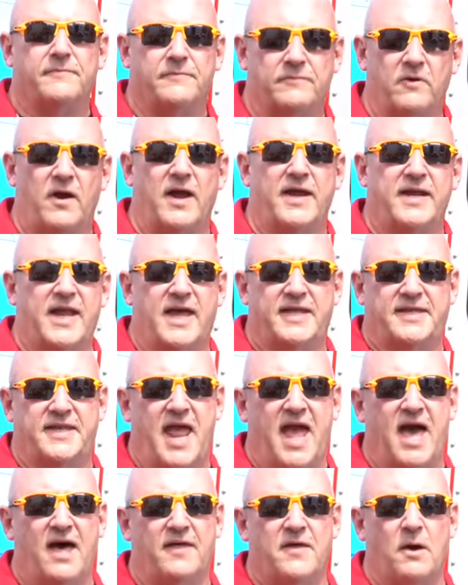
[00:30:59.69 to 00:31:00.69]
Right. And
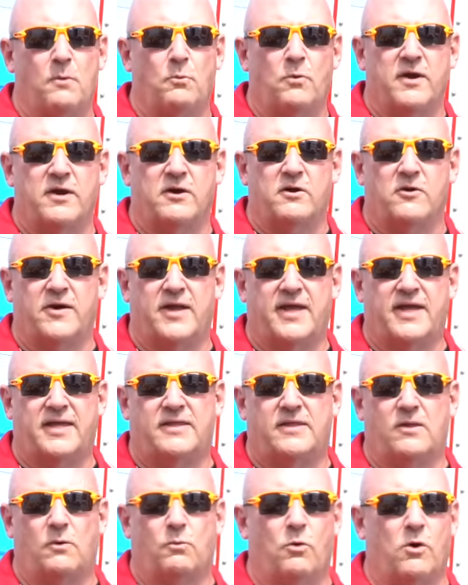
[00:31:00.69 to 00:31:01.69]
now that we're
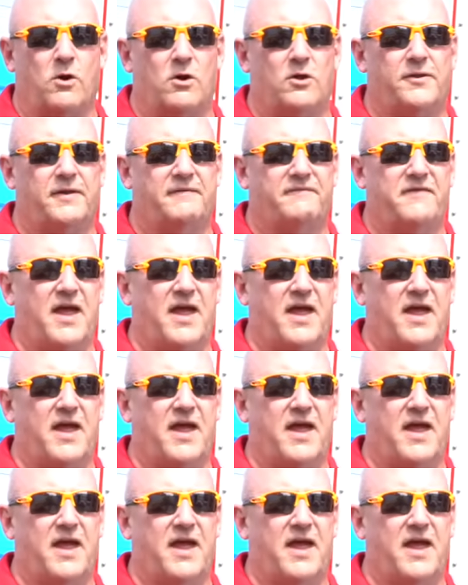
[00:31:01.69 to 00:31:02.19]
in the world of